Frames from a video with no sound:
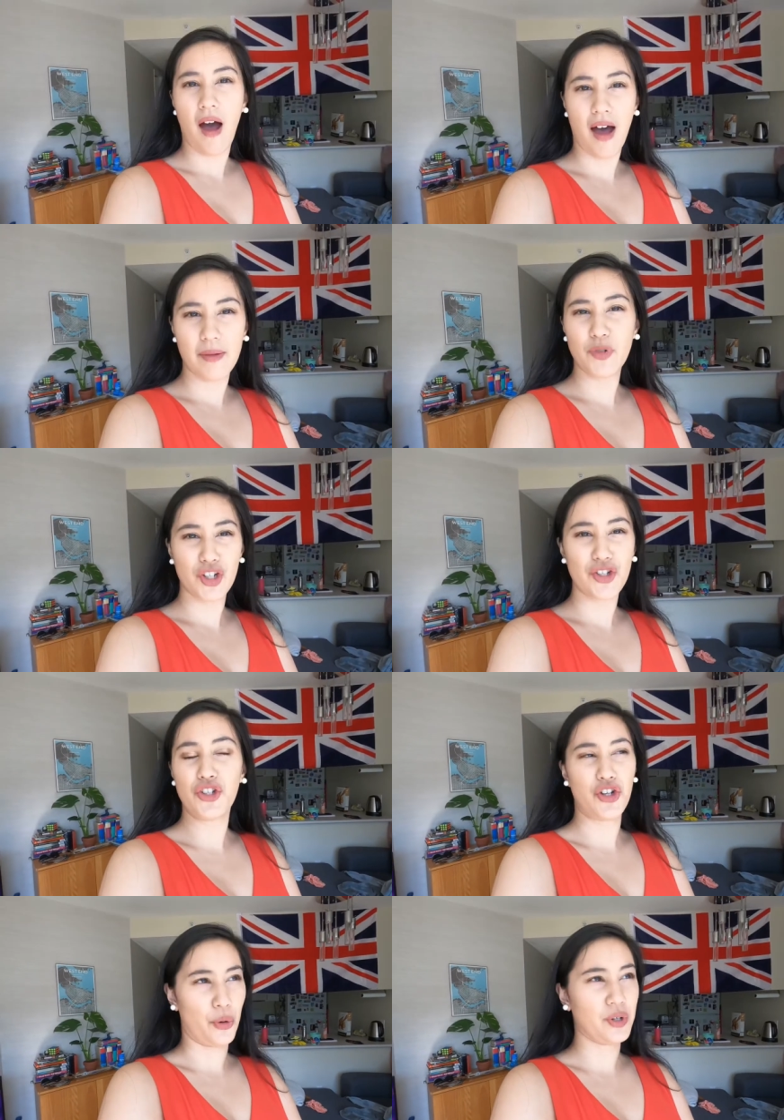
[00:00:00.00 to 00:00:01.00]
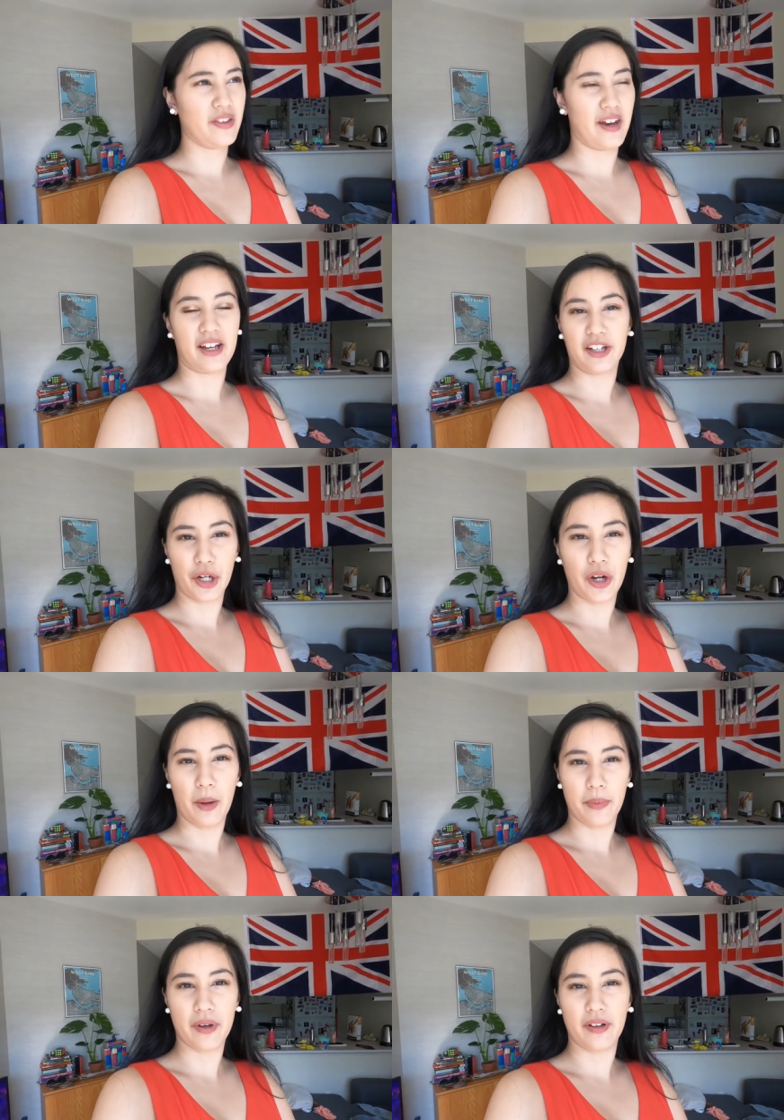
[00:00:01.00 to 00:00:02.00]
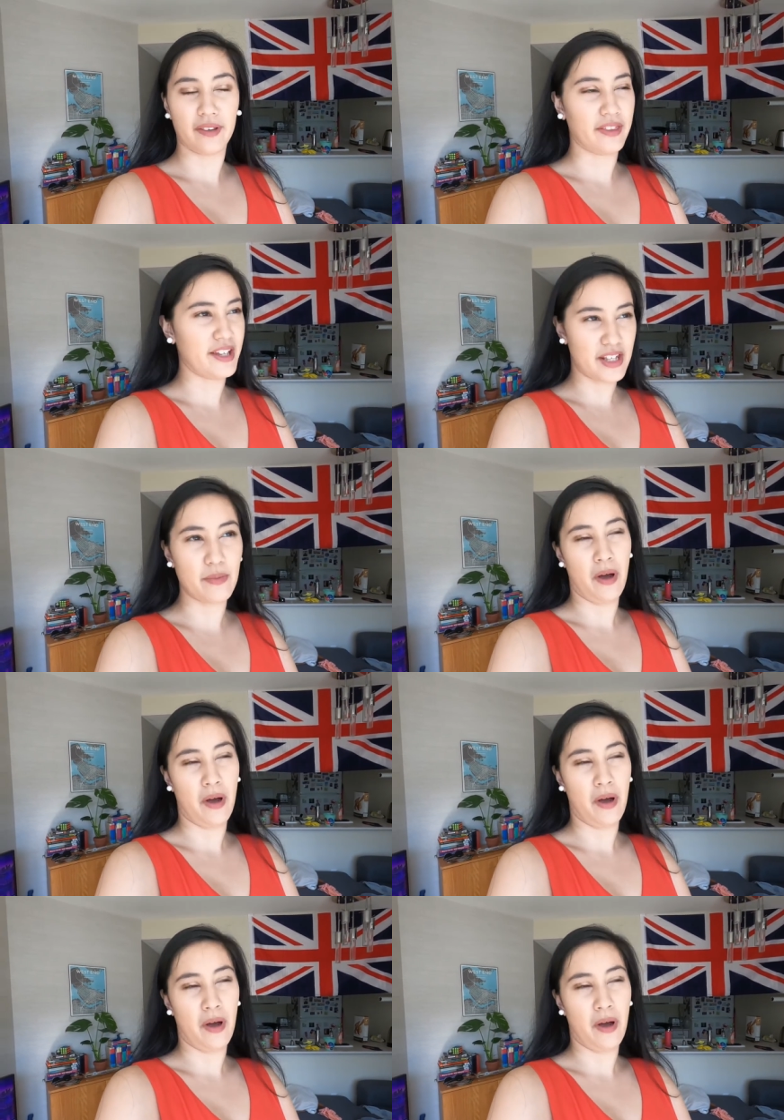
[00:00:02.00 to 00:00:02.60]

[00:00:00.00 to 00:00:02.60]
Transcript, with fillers: I'm just stoked that it cleared up this